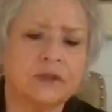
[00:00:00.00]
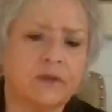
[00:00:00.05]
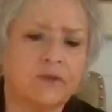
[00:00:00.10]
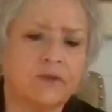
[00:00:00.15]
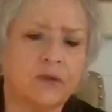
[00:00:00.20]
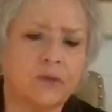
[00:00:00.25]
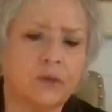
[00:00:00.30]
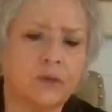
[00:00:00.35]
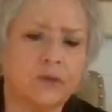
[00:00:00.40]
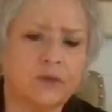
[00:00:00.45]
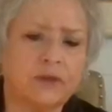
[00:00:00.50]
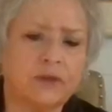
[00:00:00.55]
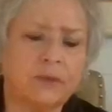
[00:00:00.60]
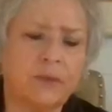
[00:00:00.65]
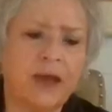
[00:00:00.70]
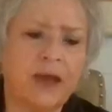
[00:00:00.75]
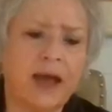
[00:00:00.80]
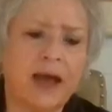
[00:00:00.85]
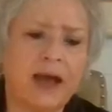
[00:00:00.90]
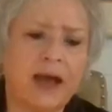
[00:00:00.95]
of your wounded
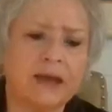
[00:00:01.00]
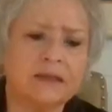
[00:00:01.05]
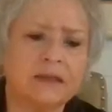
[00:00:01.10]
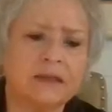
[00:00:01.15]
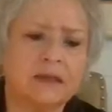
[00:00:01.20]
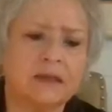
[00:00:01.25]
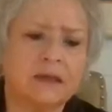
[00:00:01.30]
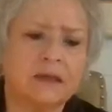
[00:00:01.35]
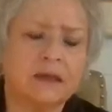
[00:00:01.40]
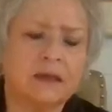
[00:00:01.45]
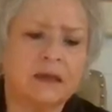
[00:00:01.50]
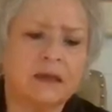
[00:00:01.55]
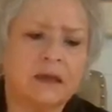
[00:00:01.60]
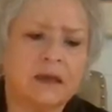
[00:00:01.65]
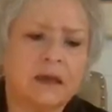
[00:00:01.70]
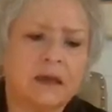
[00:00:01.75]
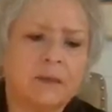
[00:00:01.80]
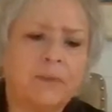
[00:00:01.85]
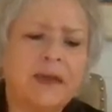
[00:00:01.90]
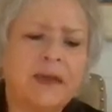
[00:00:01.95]
past
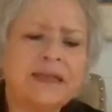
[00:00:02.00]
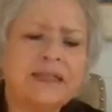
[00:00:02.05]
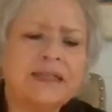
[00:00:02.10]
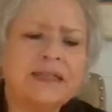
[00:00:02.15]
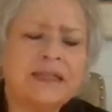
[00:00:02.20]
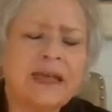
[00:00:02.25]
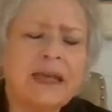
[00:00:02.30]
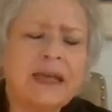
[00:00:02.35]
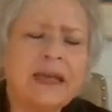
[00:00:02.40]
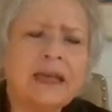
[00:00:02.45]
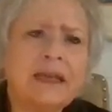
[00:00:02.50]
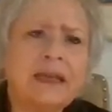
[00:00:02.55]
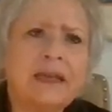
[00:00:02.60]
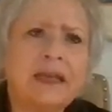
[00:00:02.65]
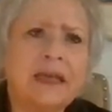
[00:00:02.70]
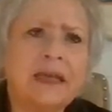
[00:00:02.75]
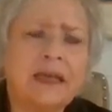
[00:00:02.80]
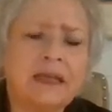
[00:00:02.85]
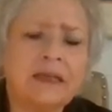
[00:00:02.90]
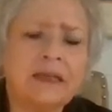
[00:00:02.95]
by staying in the
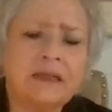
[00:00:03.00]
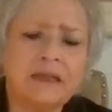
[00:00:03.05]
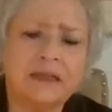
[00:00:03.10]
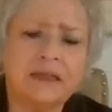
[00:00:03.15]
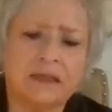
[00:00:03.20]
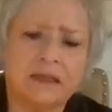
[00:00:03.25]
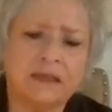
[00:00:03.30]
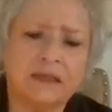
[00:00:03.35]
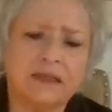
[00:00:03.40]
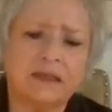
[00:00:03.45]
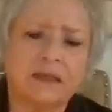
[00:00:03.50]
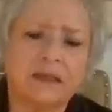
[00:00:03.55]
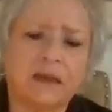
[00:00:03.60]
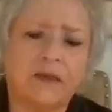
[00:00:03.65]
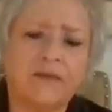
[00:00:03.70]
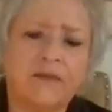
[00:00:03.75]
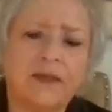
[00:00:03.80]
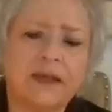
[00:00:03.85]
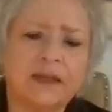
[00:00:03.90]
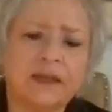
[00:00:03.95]
innocence
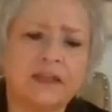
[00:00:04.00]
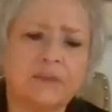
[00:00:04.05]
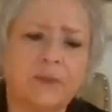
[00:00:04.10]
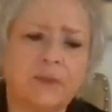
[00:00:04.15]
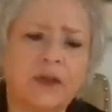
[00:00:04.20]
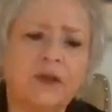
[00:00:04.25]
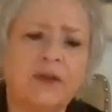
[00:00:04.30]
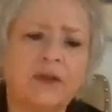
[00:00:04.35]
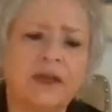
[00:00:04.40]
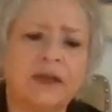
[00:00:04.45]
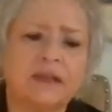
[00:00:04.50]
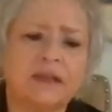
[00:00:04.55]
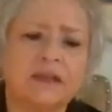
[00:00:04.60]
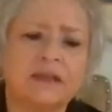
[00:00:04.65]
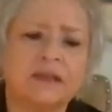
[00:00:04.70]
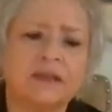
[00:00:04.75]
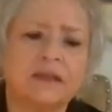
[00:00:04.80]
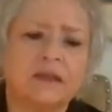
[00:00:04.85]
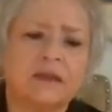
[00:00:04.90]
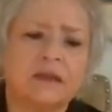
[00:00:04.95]
of the
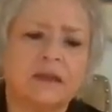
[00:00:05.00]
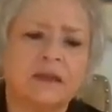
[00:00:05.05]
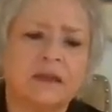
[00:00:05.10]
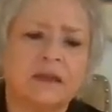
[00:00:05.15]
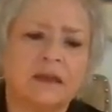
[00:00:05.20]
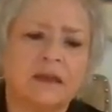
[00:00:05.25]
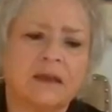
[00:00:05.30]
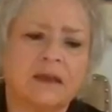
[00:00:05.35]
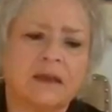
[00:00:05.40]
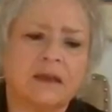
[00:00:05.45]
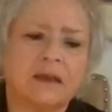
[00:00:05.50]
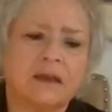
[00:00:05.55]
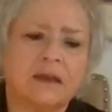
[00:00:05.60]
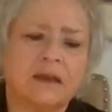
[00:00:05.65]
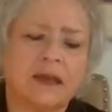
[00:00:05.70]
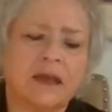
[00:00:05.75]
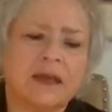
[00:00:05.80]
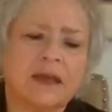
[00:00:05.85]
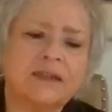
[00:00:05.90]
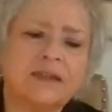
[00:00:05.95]
experience
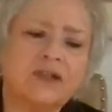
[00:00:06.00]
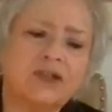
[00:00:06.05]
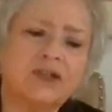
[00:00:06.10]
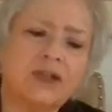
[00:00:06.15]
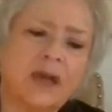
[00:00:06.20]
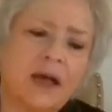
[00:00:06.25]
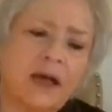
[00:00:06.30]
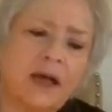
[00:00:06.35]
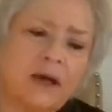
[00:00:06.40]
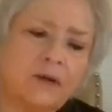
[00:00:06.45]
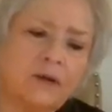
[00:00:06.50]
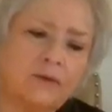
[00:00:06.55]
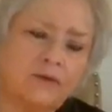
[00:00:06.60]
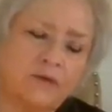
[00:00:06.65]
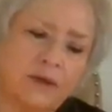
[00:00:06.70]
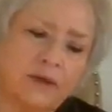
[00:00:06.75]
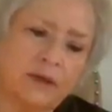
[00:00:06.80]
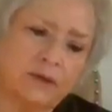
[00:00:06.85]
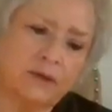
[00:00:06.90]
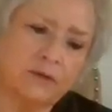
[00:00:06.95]
as a child
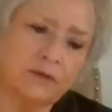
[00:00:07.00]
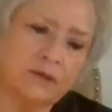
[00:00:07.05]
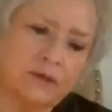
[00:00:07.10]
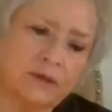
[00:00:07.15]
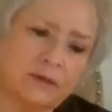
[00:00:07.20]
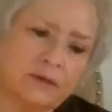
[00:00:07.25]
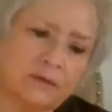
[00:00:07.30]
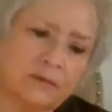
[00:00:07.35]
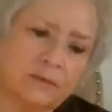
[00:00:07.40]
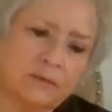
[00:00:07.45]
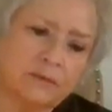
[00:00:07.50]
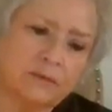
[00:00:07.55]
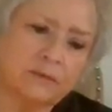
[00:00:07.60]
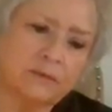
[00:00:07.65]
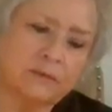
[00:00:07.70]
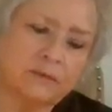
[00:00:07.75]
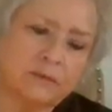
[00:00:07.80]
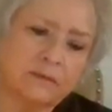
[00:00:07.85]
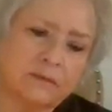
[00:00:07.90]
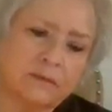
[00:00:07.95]
feels.
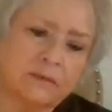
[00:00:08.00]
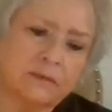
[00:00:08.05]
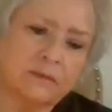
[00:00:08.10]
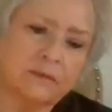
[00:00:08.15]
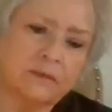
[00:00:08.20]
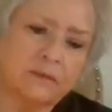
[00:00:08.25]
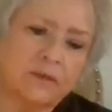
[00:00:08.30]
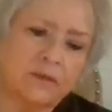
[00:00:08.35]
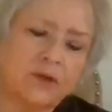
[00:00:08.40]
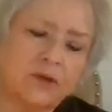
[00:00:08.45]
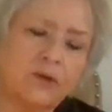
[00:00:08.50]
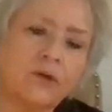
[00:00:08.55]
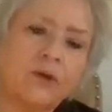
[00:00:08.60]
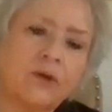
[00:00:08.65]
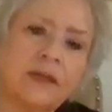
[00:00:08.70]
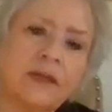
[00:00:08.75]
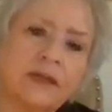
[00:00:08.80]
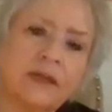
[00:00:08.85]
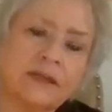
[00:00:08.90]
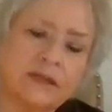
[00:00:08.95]
Your
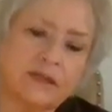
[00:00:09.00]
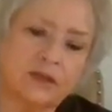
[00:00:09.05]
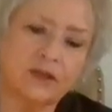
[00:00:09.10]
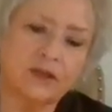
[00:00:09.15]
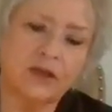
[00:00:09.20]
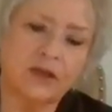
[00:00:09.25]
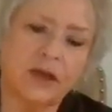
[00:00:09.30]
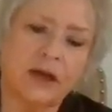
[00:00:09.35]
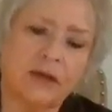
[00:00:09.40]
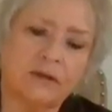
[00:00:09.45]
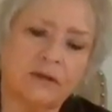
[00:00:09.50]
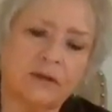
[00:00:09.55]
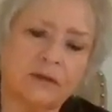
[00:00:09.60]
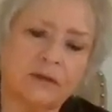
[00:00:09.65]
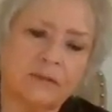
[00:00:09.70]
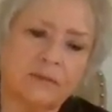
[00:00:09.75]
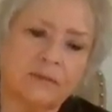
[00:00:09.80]
innocent child.